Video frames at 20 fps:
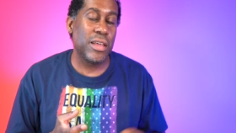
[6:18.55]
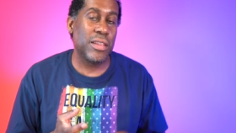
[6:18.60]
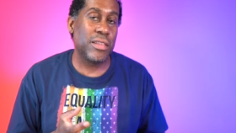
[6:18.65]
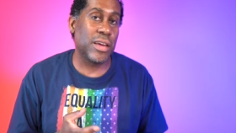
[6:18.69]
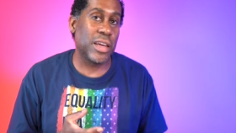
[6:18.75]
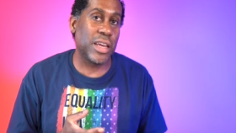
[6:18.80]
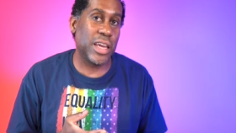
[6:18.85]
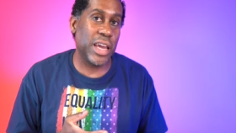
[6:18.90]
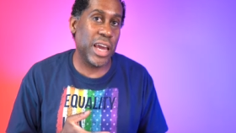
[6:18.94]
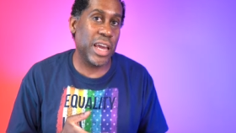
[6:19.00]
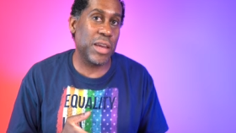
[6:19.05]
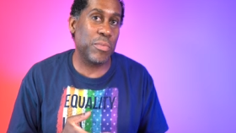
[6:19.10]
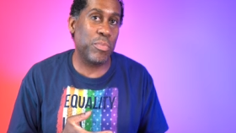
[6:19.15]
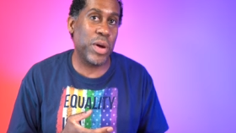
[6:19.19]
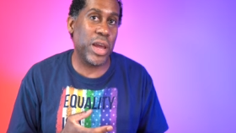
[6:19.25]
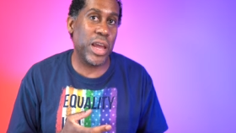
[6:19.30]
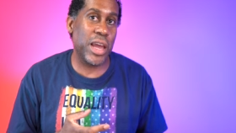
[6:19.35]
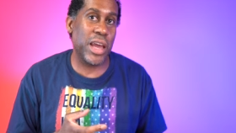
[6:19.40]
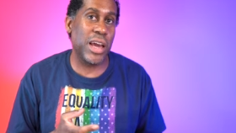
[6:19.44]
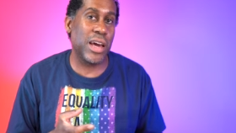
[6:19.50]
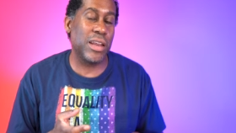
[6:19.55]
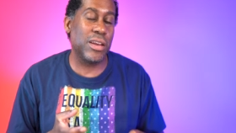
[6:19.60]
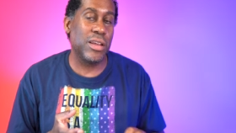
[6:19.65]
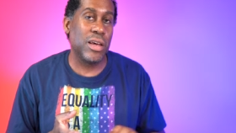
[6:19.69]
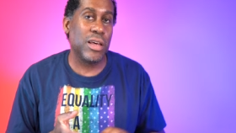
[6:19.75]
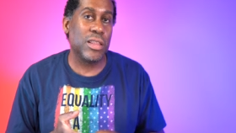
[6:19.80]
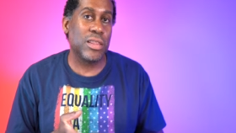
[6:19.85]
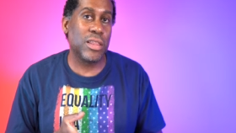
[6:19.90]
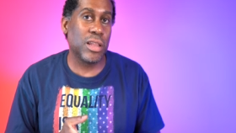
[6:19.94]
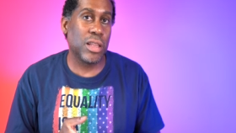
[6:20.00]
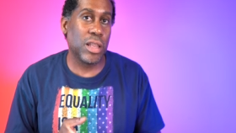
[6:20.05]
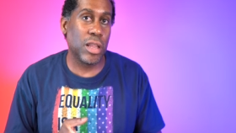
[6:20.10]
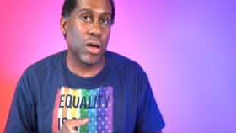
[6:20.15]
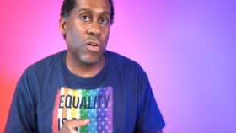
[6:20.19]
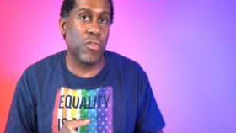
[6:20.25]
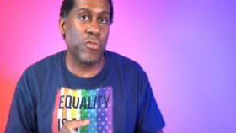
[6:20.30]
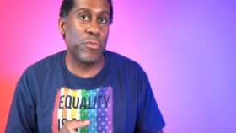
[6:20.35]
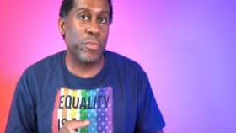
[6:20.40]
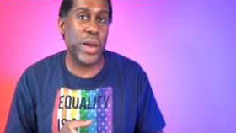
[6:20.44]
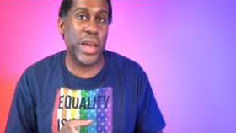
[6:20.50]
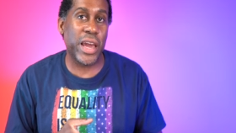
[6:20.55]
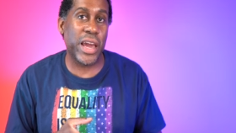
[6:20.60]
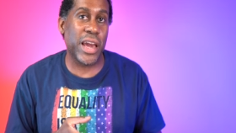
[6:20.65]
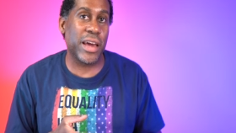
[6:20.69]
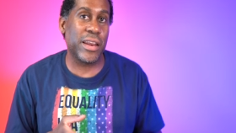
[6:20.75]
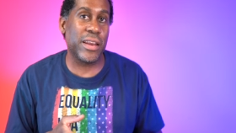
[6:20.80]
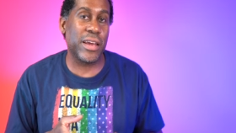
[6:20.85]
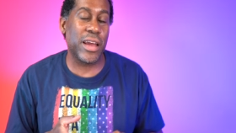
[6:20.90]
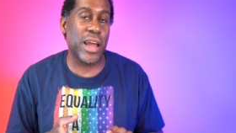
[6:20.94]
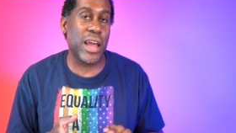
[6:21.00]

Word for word: the cake pan, the loaf pan,